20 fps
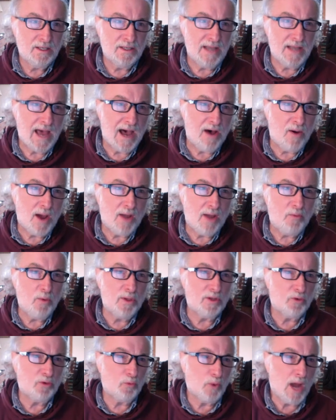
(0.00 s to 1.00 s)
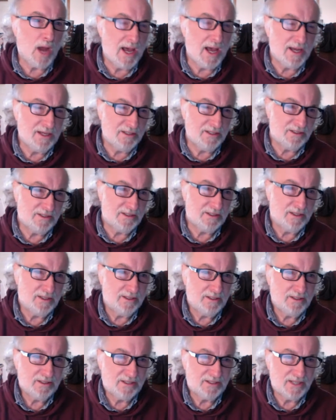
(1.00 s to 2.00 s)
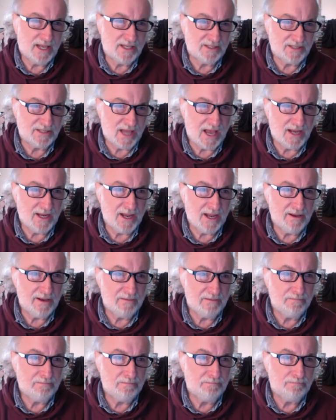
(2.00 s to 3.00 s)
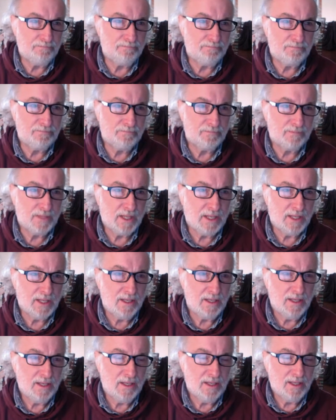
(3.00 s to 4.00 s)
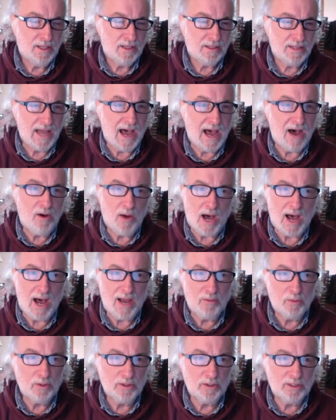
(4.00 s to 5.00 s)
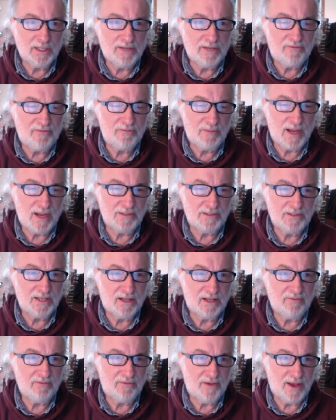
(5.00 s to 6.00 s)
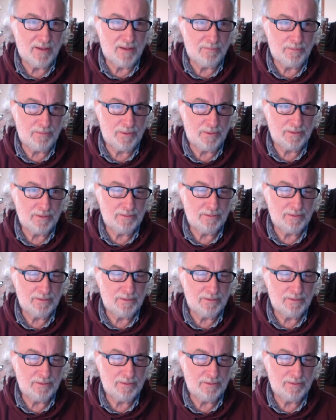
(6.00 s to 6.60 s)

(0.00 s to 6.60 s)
Now I will arise, says I am. Now I will lift myself up.